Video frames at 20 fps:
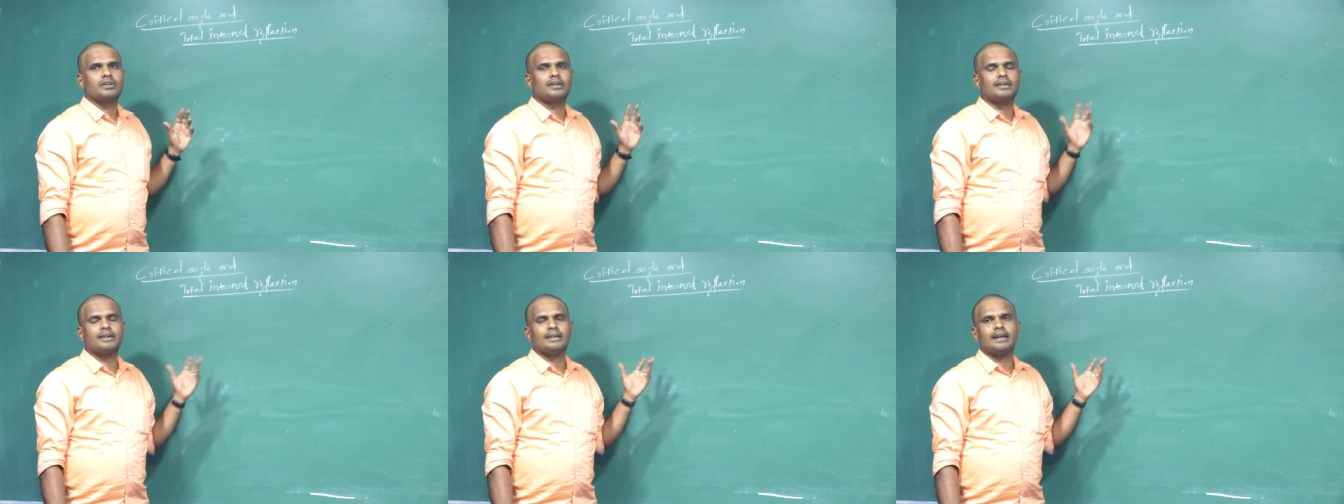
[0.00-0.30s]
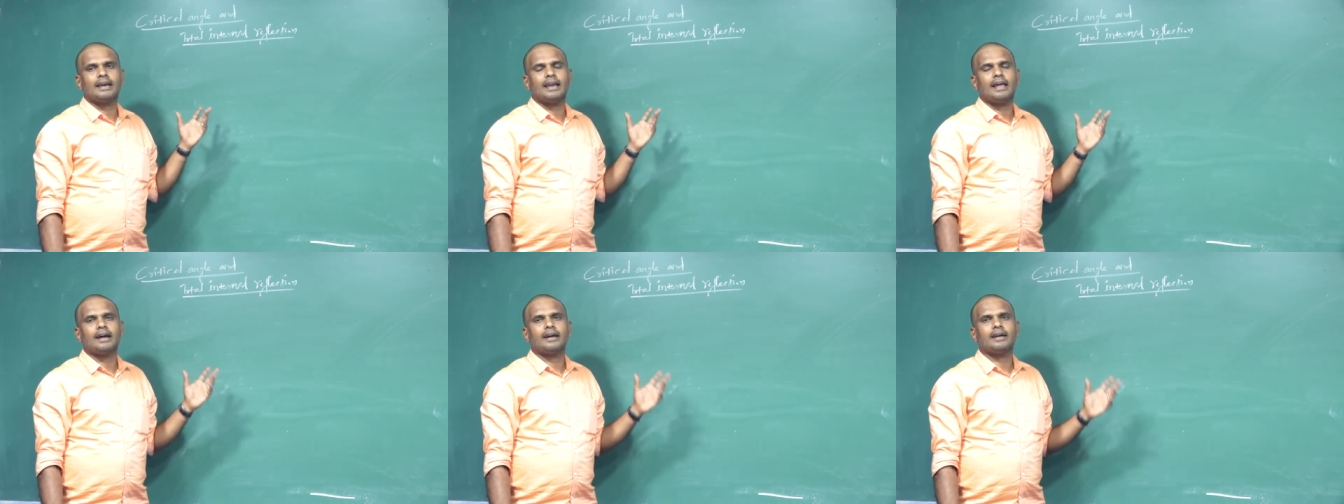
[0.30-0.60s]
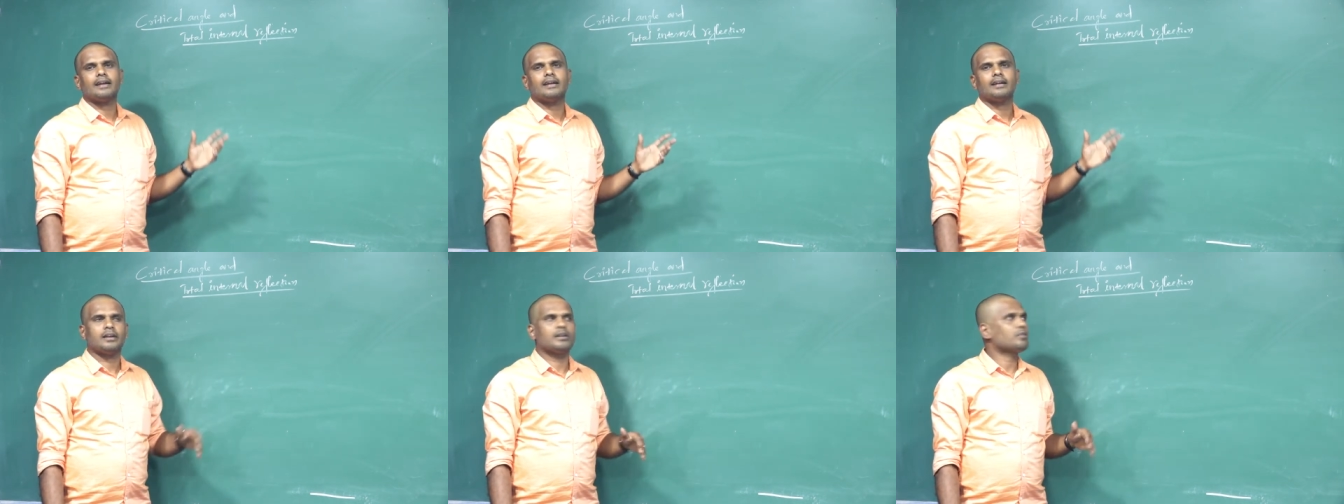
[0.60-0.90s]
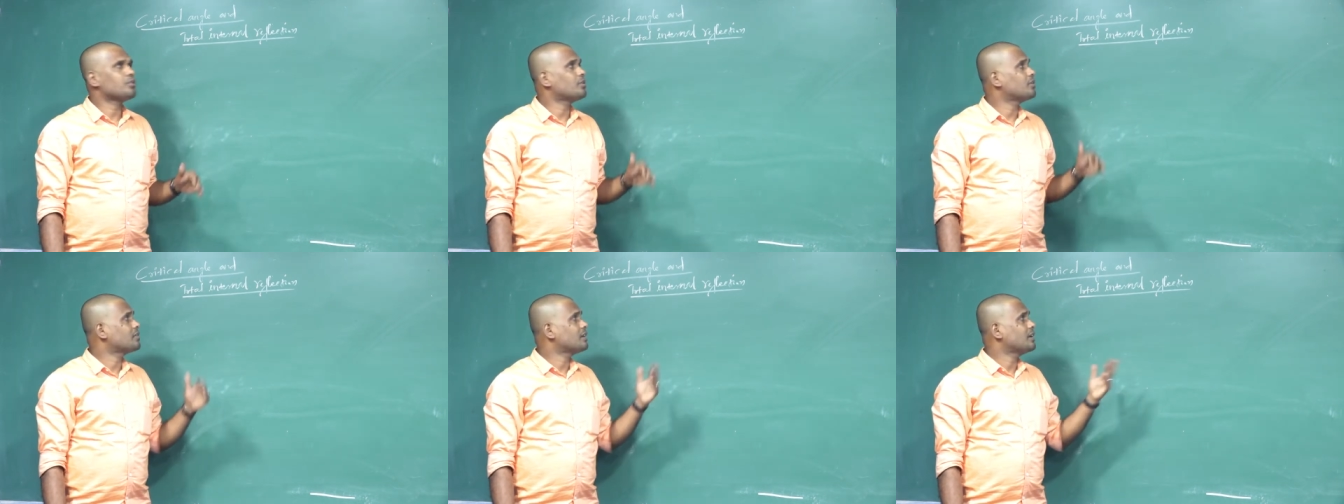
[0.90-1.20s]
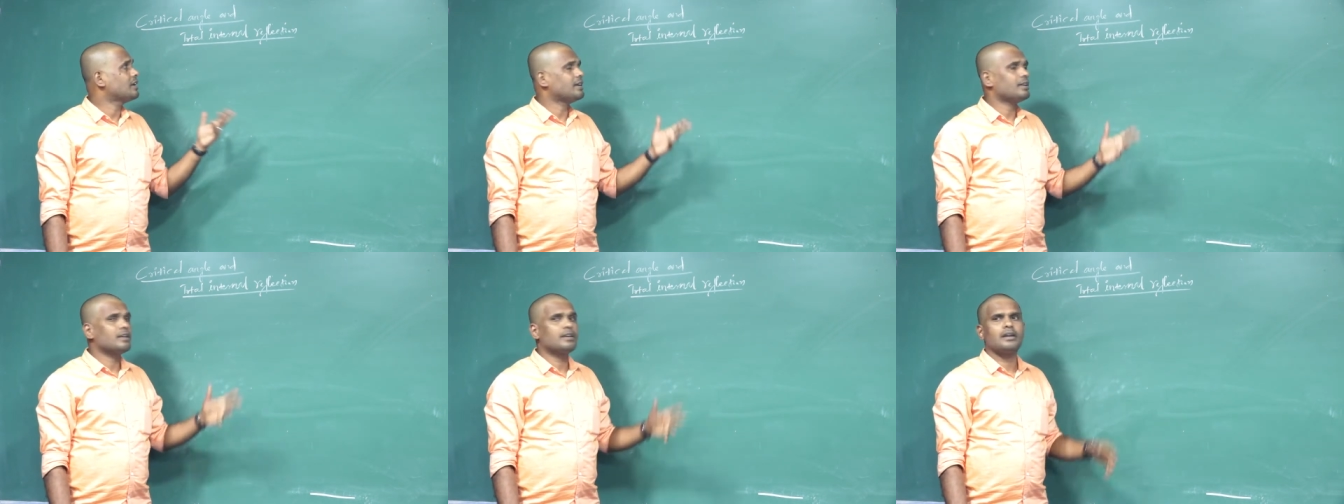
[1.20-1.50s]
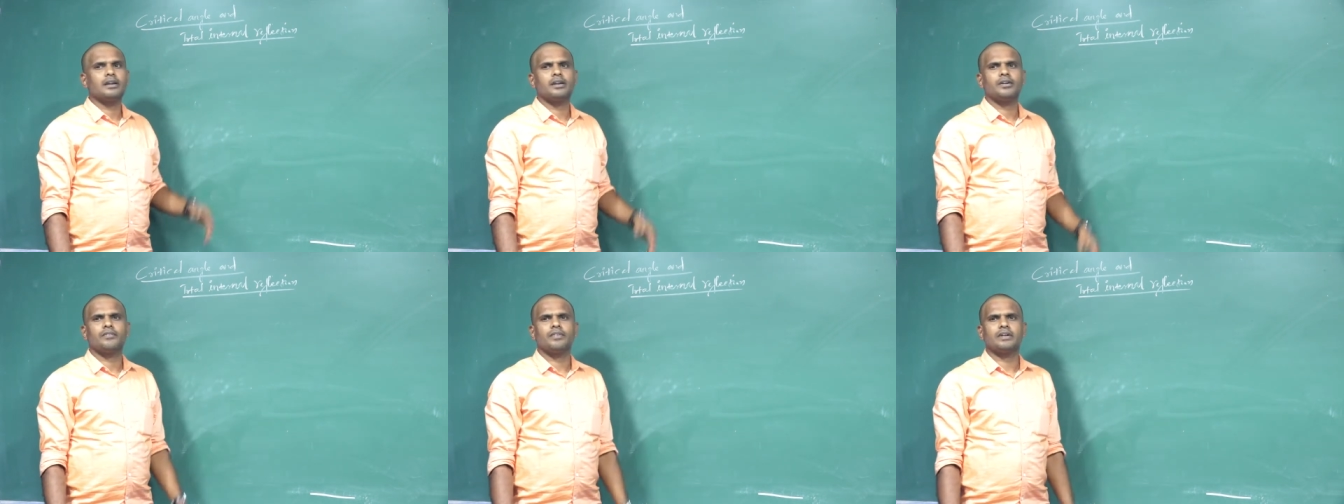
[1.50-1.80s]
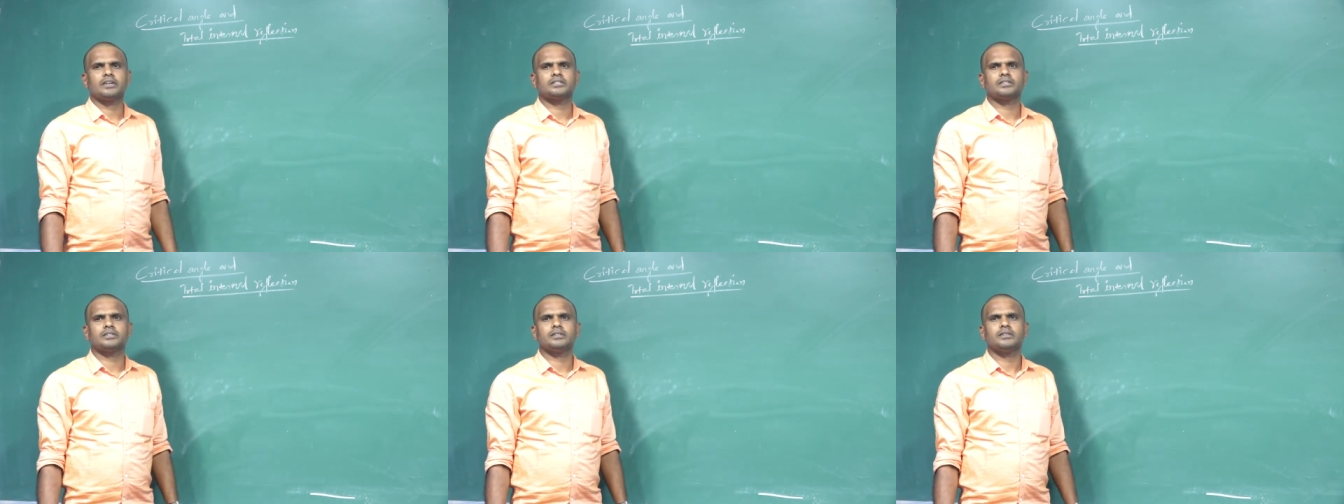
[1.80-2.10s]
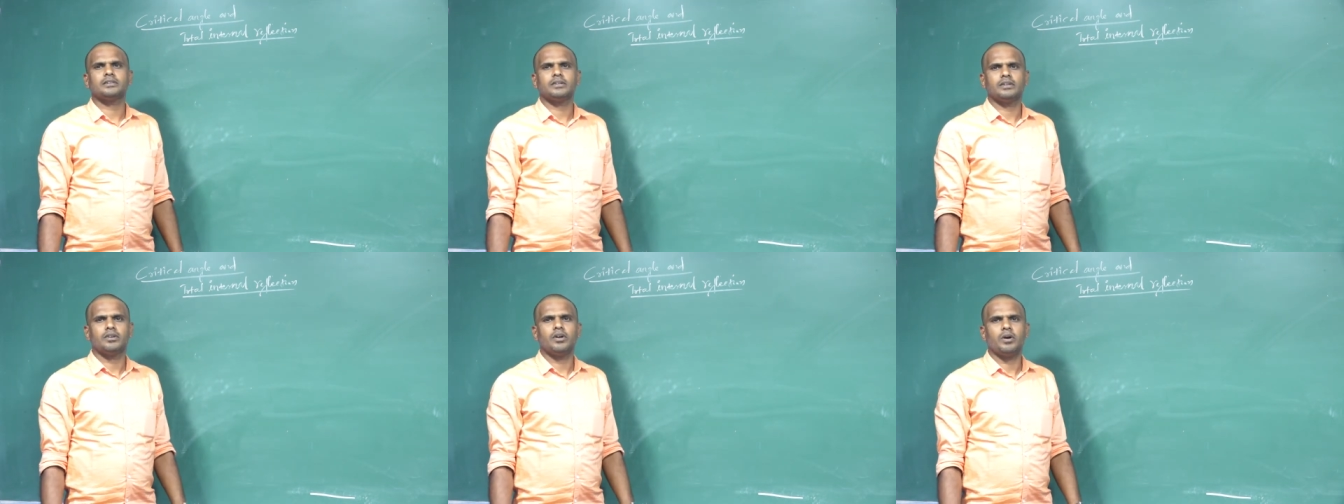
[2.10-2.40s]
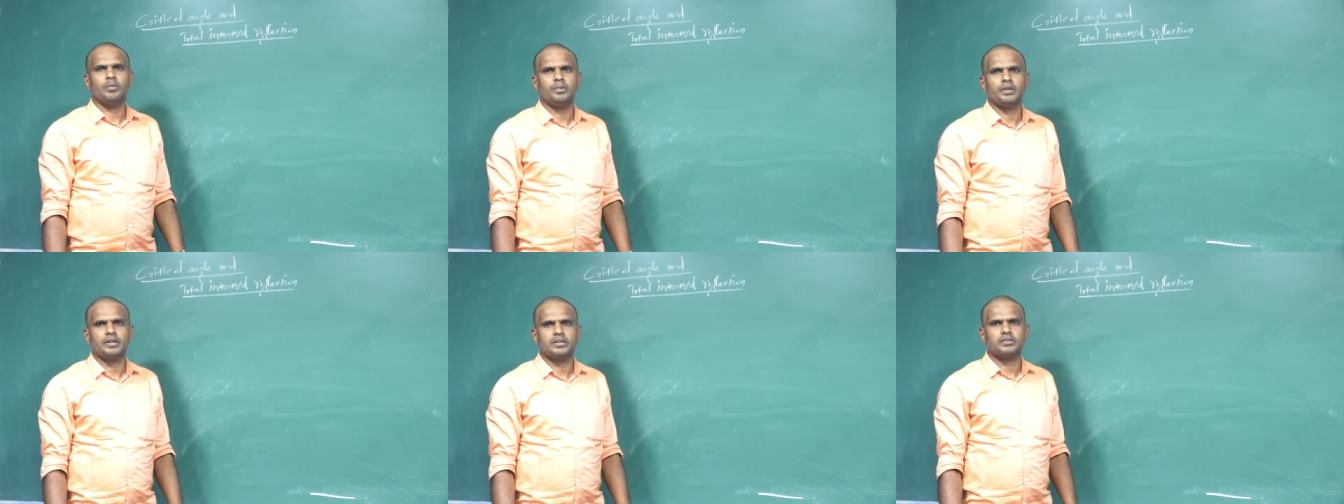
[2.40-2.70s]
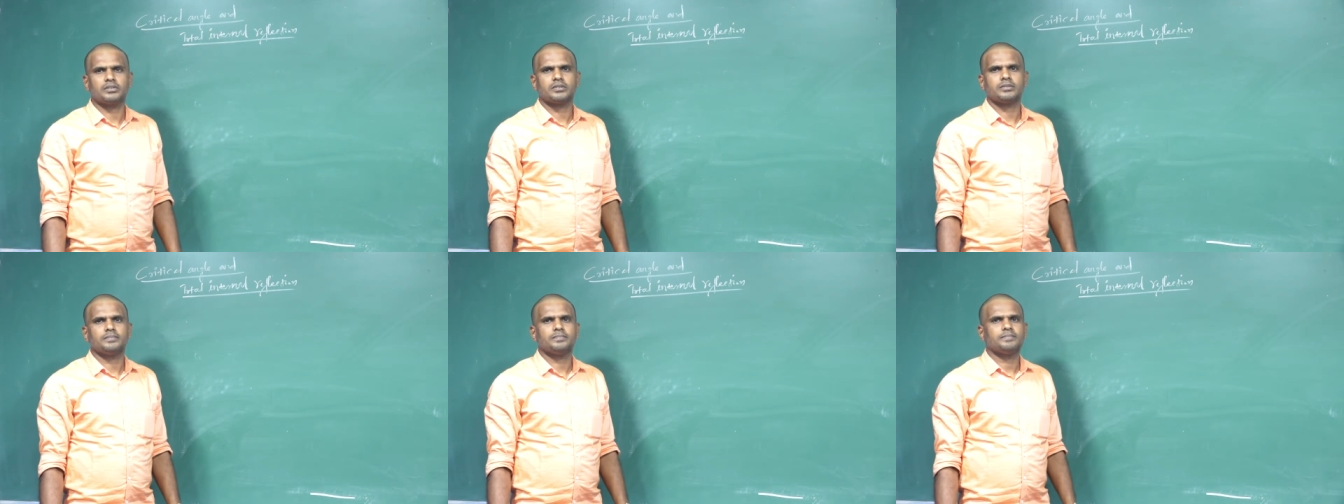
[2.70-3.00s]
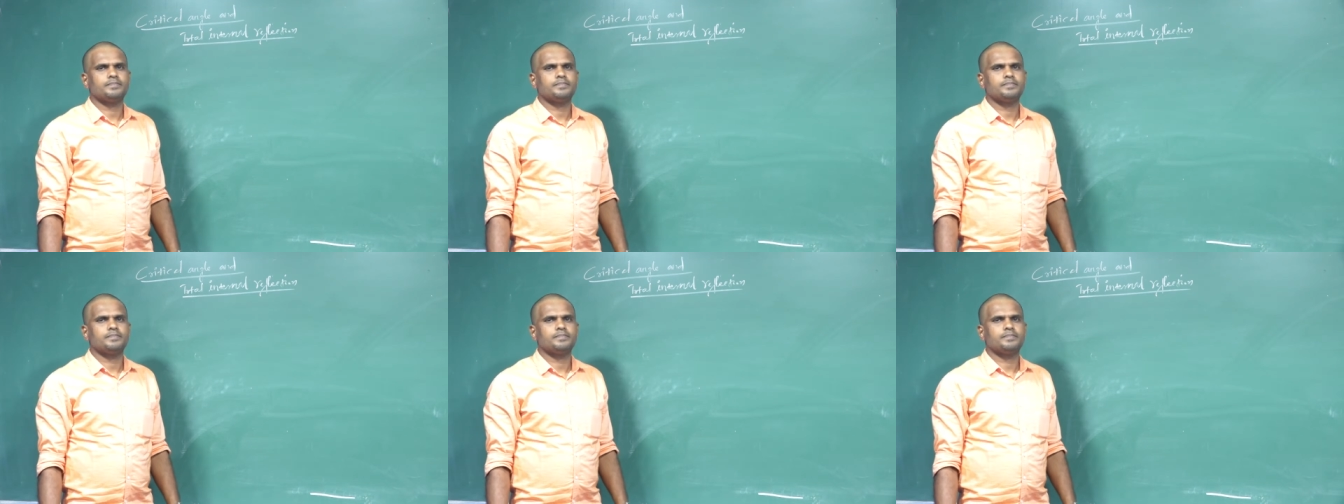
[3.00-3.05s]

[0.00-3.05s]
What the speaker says: critical angle total internal reflection in optics.